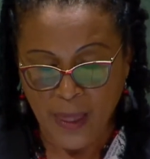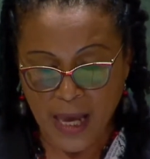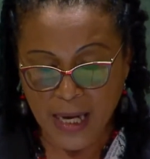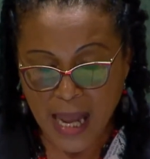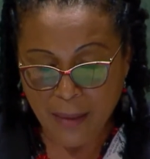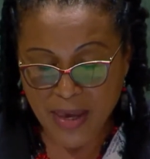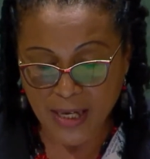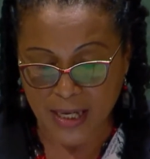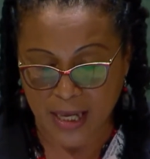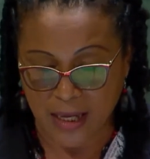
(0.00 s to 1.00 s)

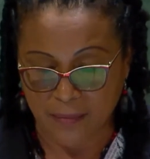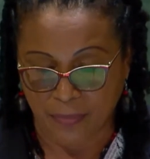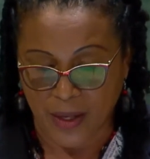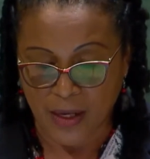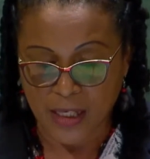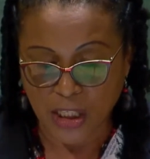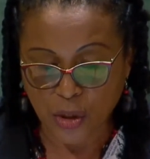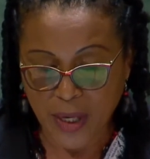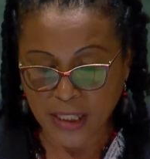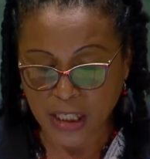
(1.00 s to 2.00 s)
Alarmingly, the
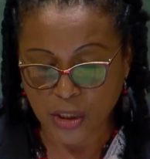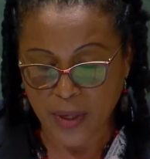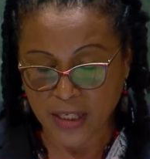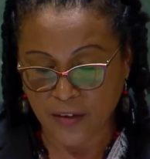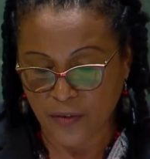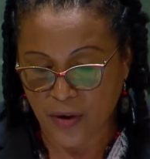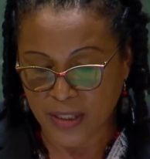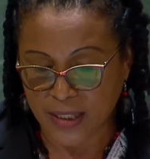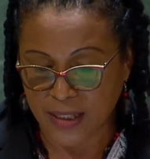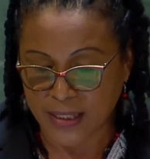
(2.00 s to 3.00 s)

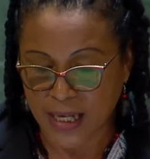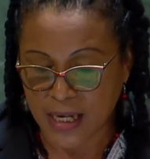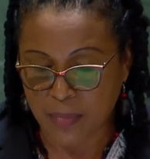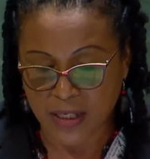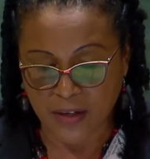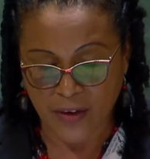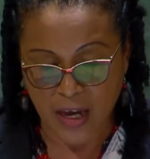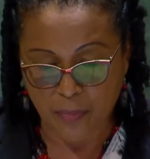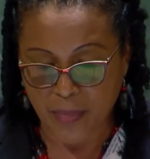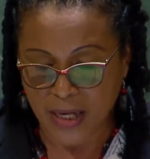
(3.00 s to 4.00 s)
2024 Sustainable
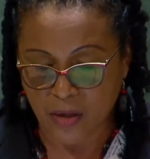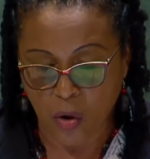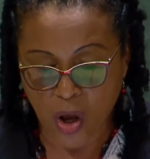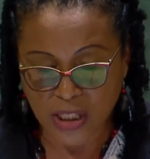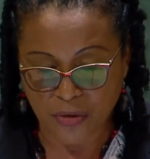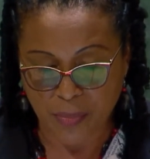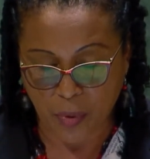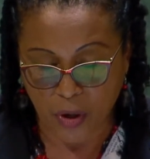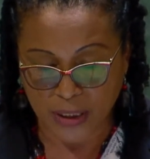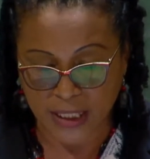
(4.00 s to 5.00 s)
Development Goals
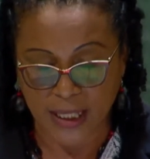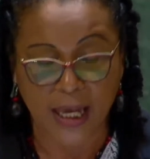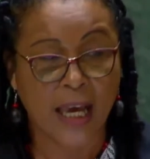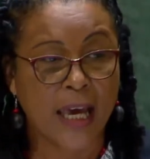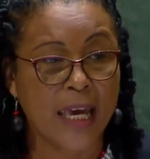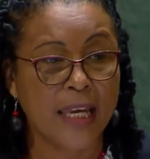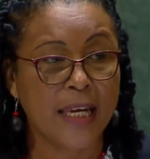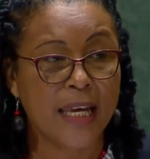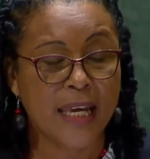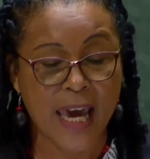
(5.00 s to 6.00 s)
report
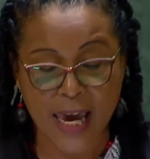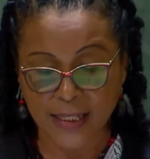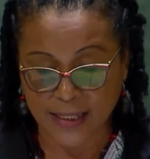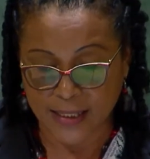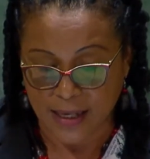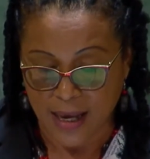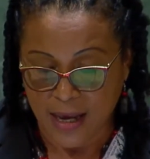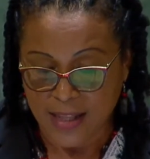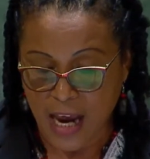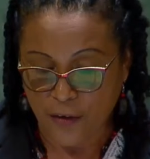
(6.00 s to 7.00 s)
indicates
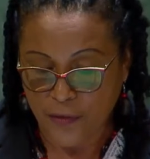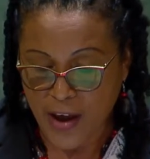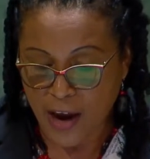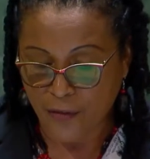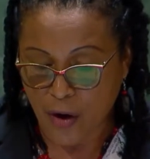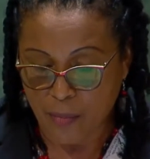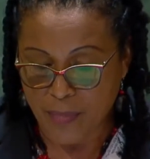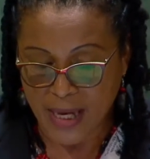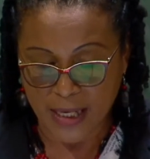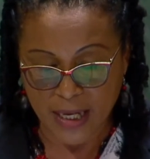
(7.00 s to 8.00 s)
that far from
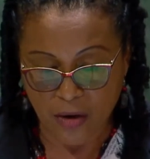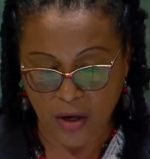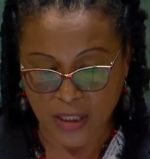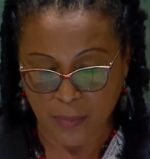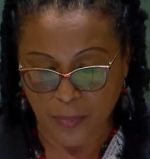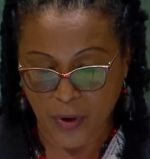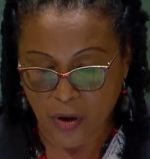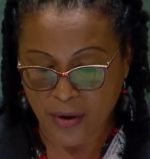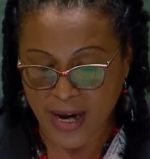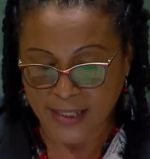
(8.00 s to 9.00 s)
building on the
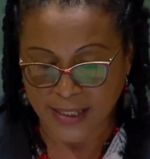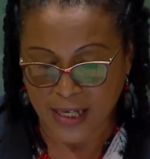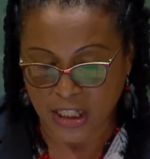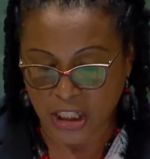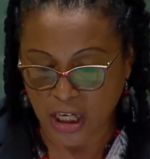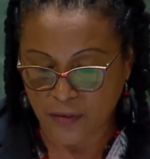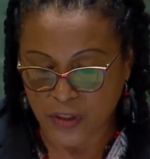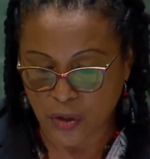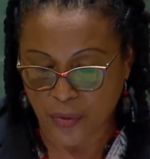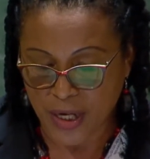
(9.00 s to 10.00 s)
progress achieved
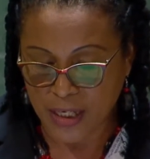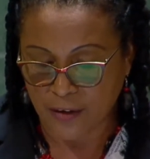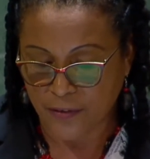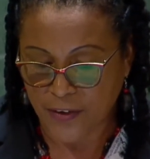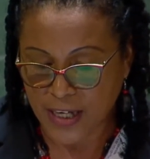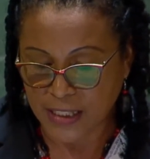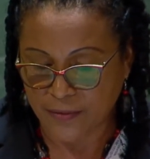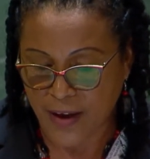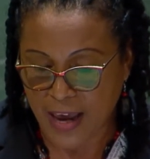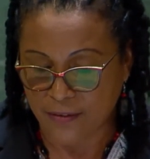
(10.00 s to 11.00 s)
during the
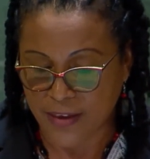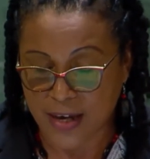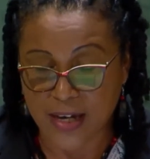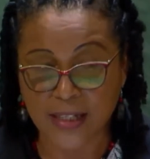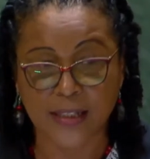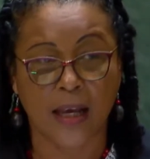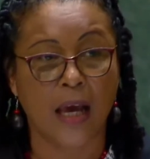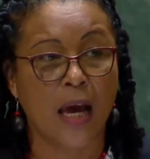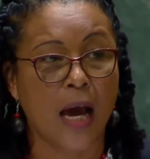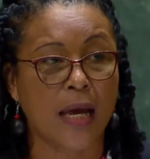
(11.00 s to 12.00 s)
first 5 years,
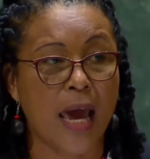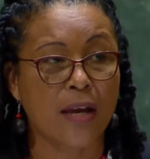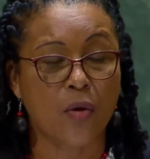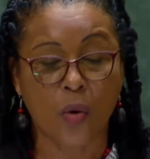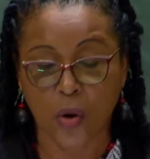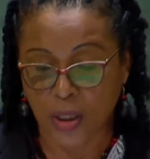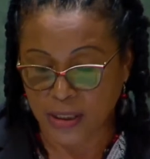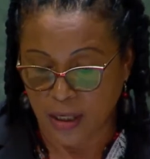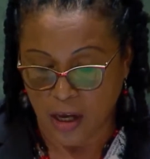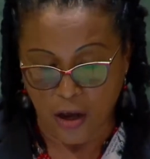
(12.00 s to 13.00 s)
and I quote,